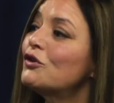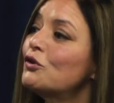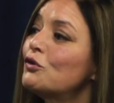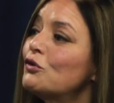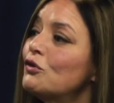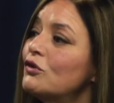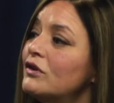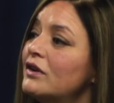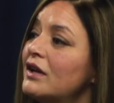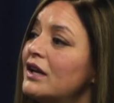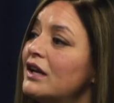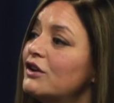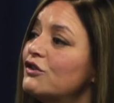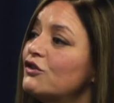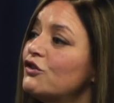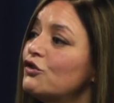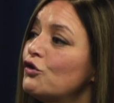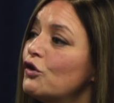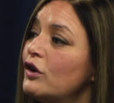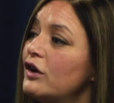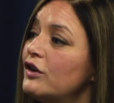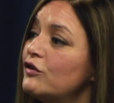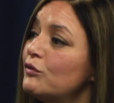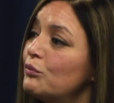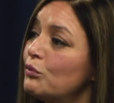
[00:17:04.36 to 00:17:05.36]
Golden Hands
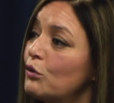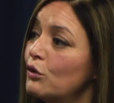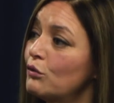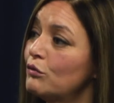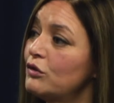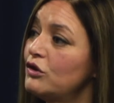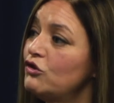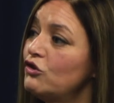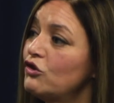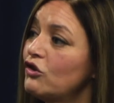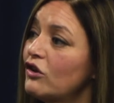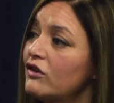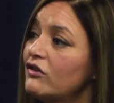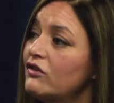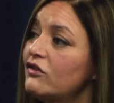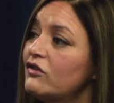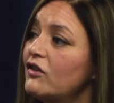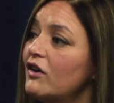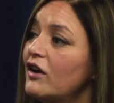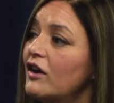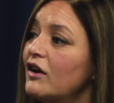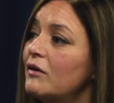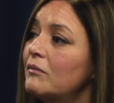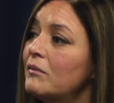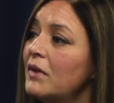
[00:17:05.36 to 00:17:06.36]
Transport. We just
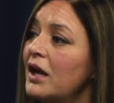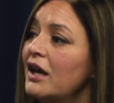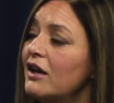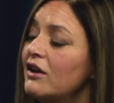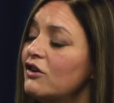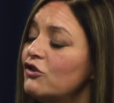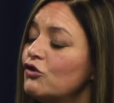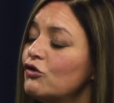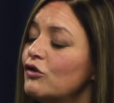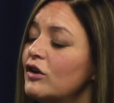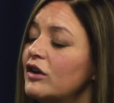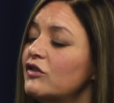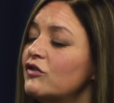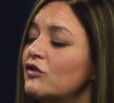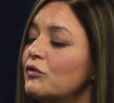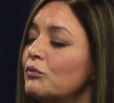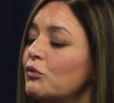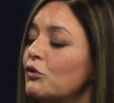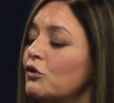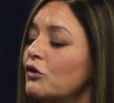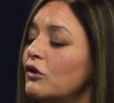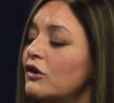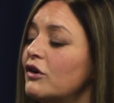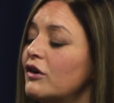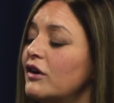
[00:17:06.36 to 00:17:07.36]
had a
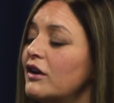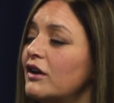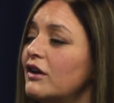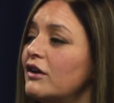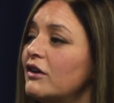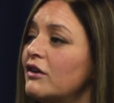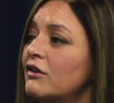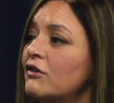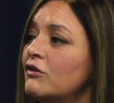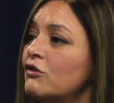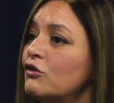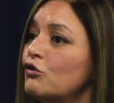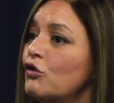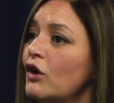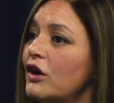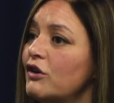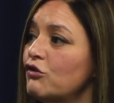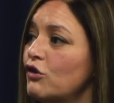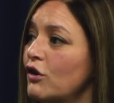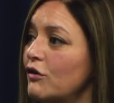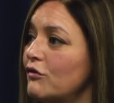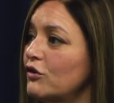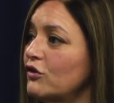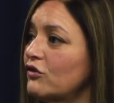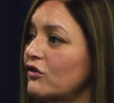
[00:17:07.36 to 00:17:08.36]
transport in Grand
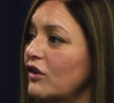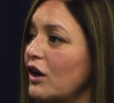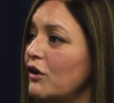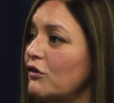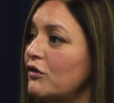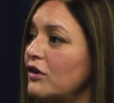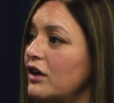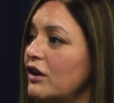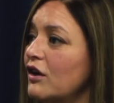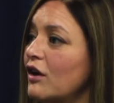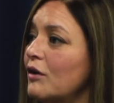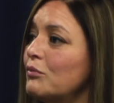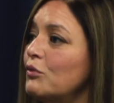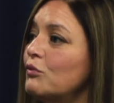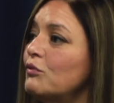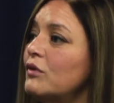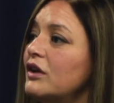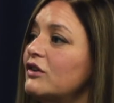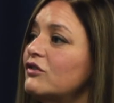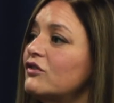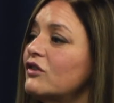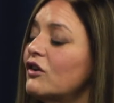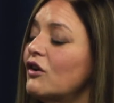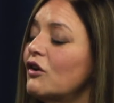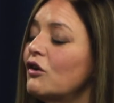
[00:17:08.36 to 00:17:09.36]
Traverse County a couple
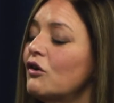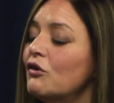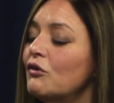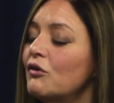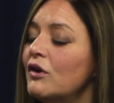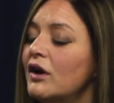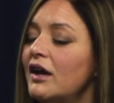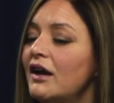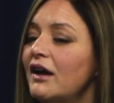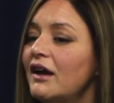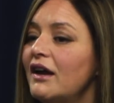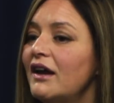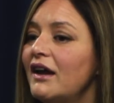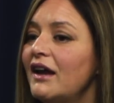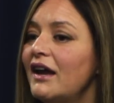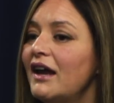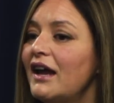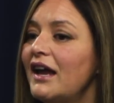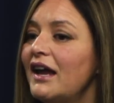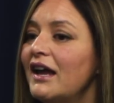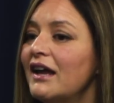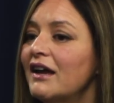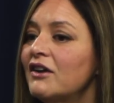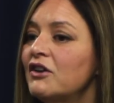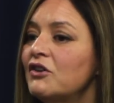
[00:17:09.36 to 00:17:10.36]
weeks ago.
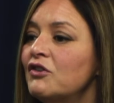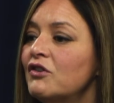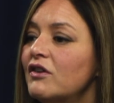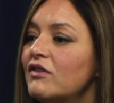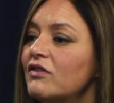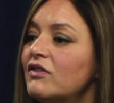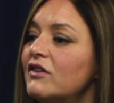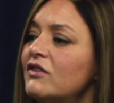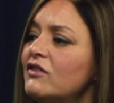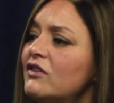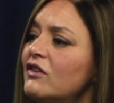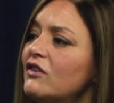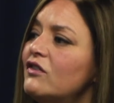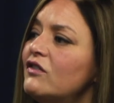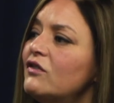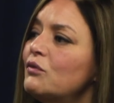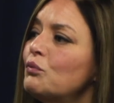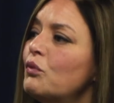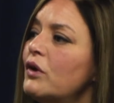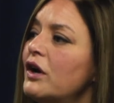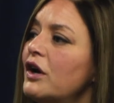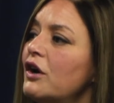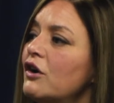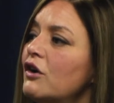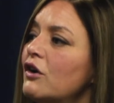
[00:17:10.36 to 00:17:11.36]
And this is
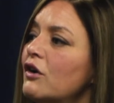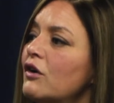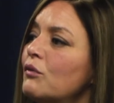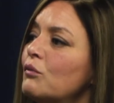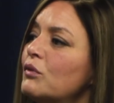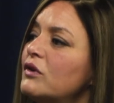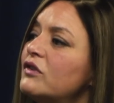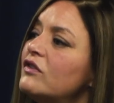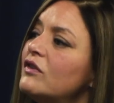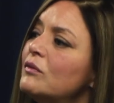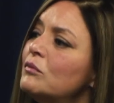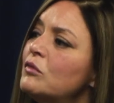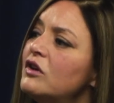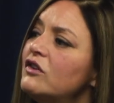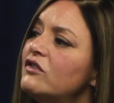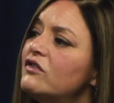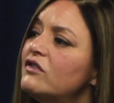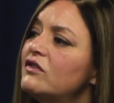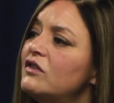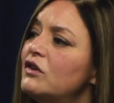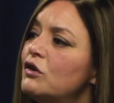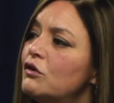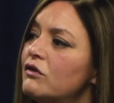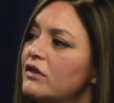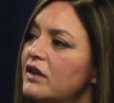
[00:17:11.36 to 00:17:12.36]
where, when someone is
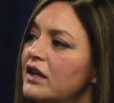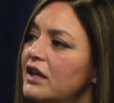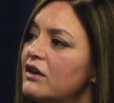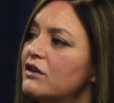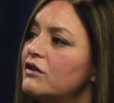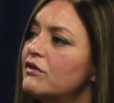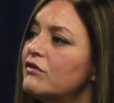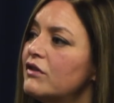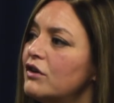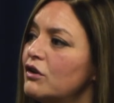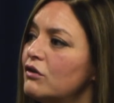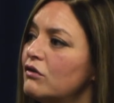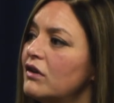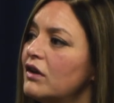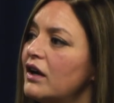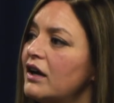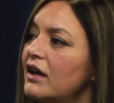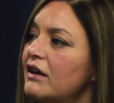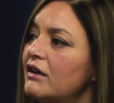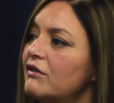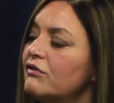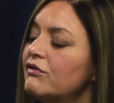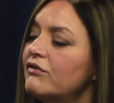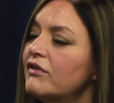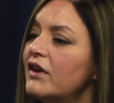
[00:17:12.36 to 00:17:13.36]
near the end of their
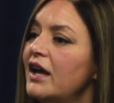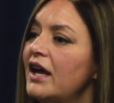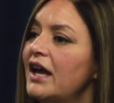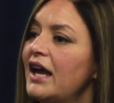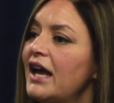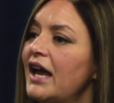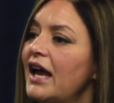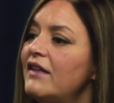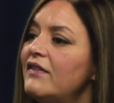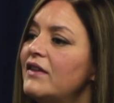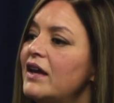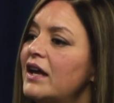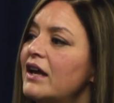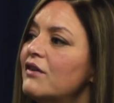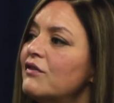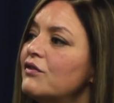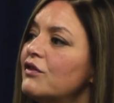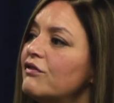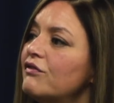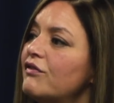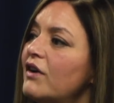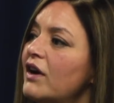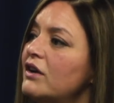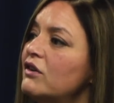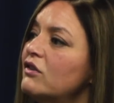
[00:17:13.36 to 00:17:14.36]
life and they have a
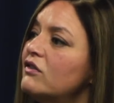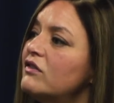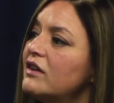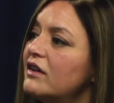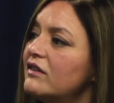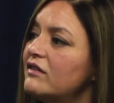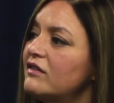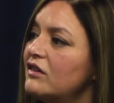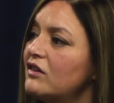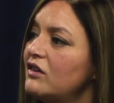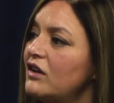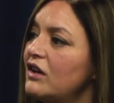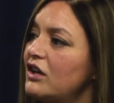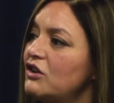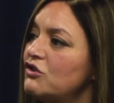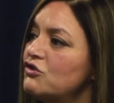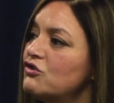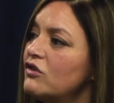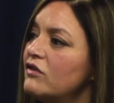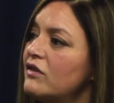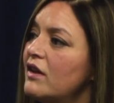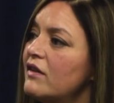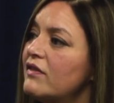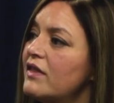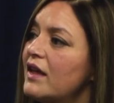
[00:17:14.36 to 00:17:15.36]
final
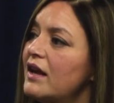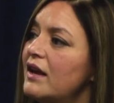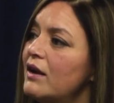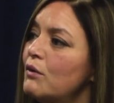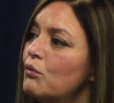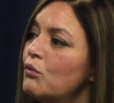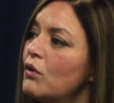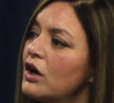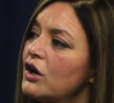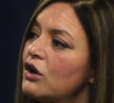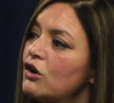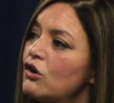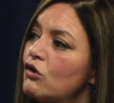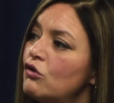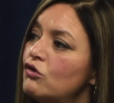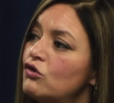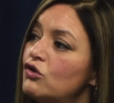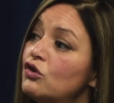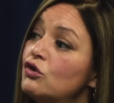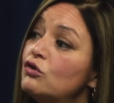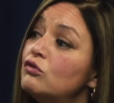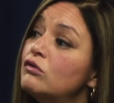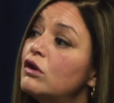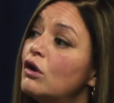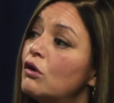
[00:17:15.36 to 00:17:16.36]
destination that they want to go
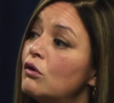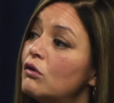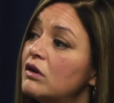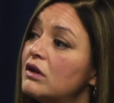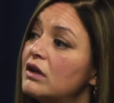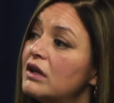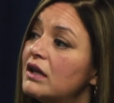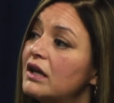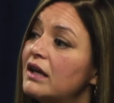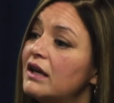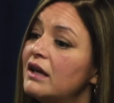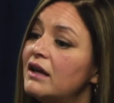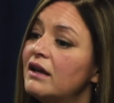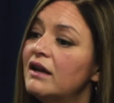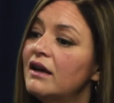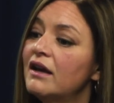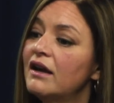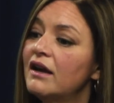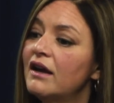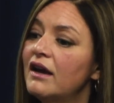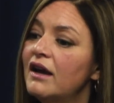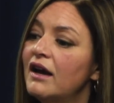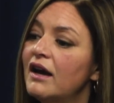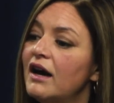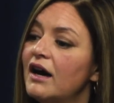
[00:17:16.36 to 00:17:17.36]
to locally,
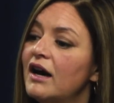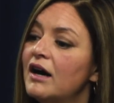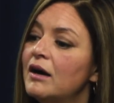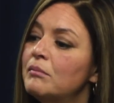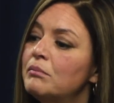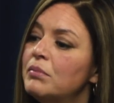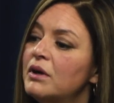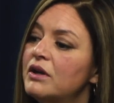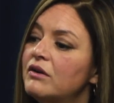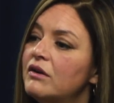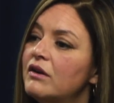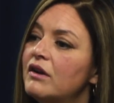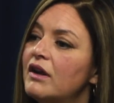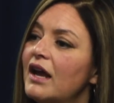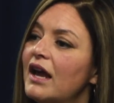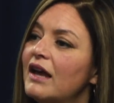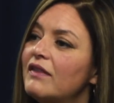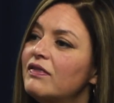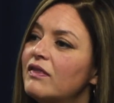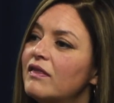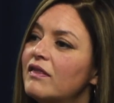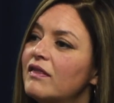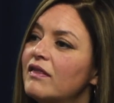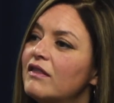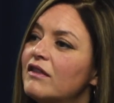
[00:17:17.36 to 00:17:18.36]

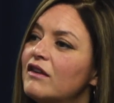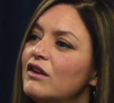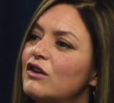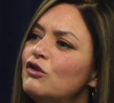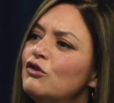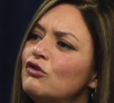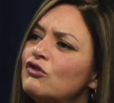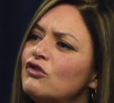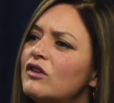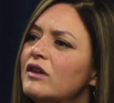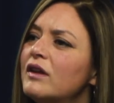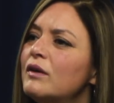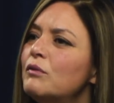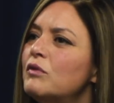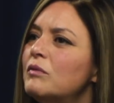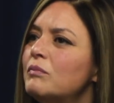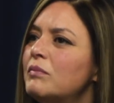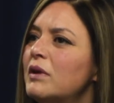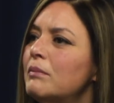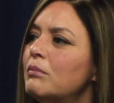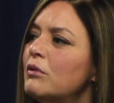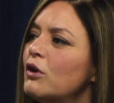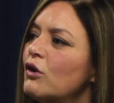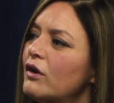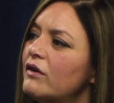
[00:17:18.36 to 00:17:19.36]
but usually when
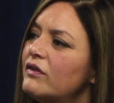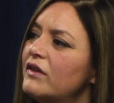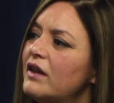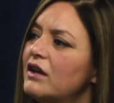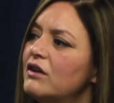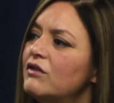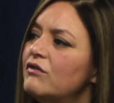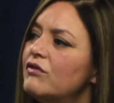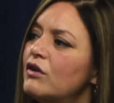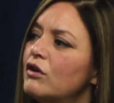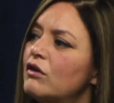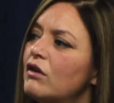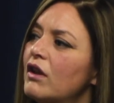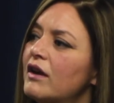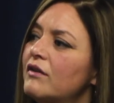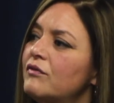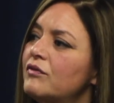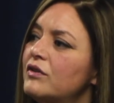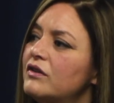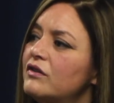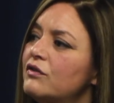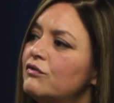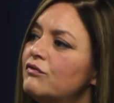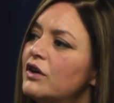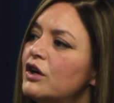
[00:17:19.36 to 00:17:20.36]
people are at the end of their life,
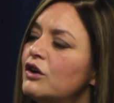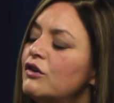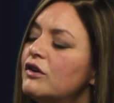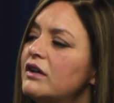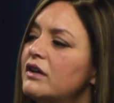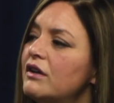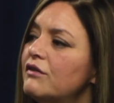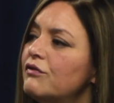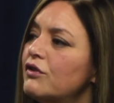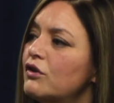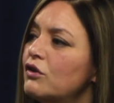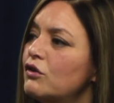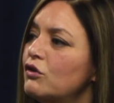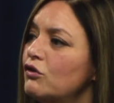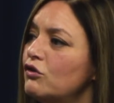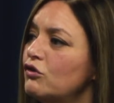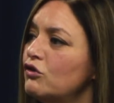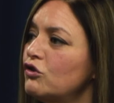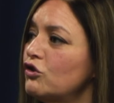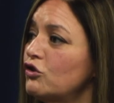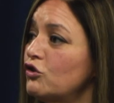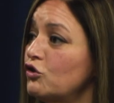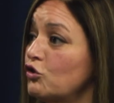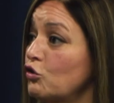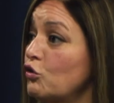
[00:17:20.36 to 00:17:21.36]
it's very difficult
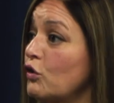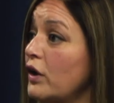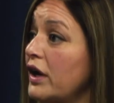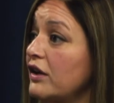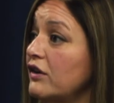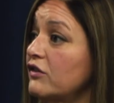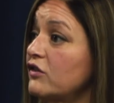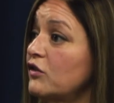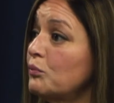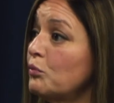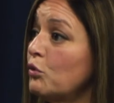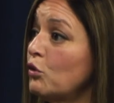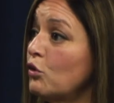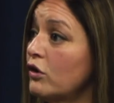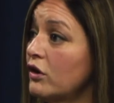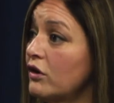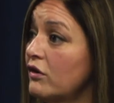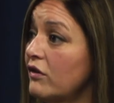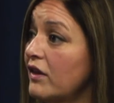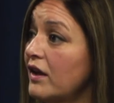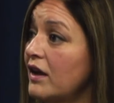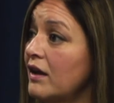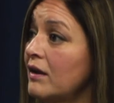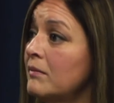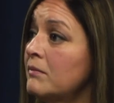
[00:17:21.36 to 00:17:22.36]
to
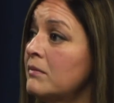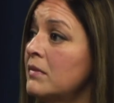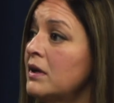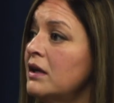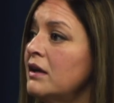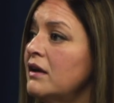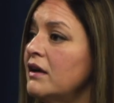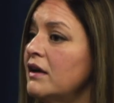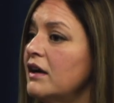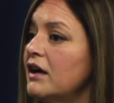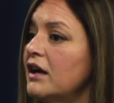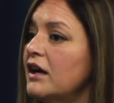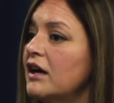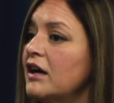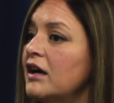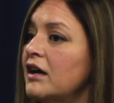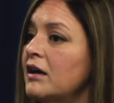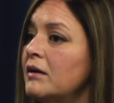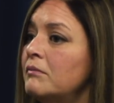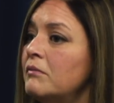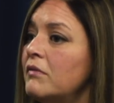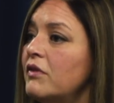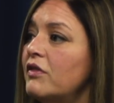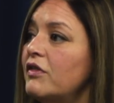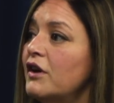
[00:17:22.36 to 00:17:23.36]
transport them.
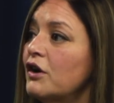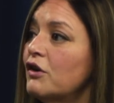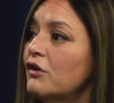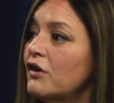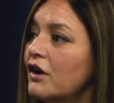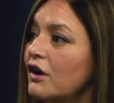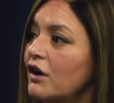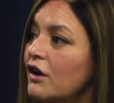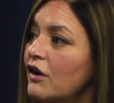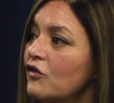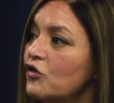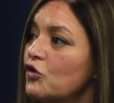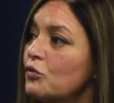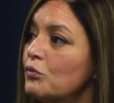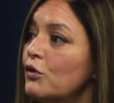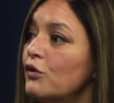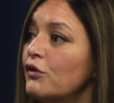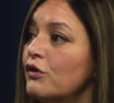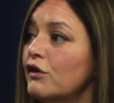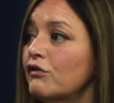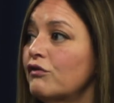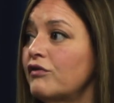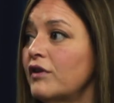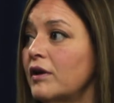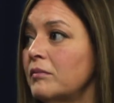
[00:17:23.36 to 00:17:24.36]
Mm-hmm. They're uncomfortable,
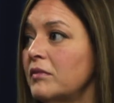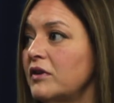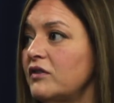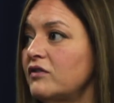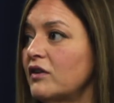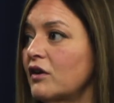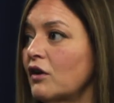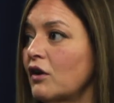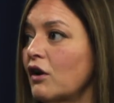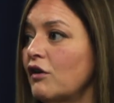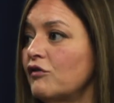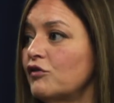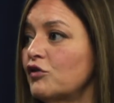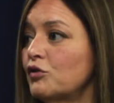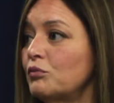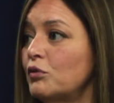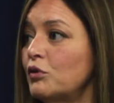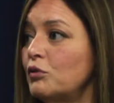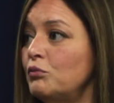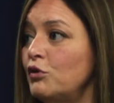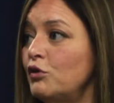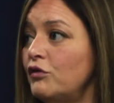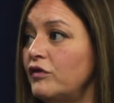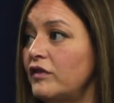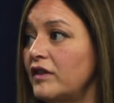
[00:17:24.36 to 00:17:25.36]
their family's uncomfortable
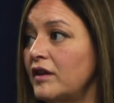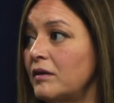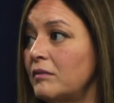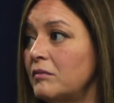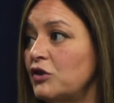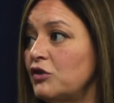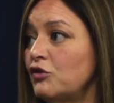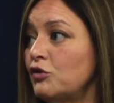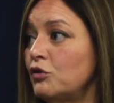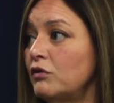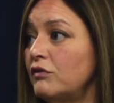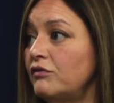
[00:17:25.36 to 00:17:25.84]
moving them into a